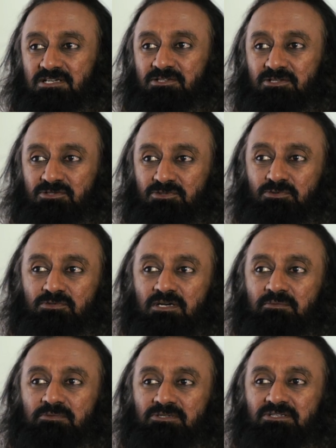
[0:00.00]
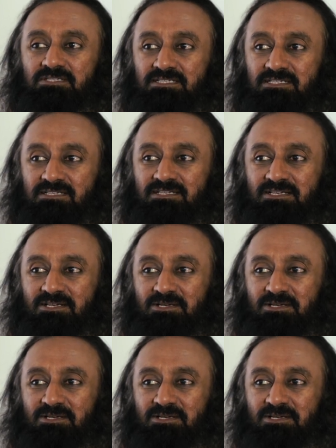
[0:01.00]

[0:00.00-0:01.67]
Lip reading: are the two community.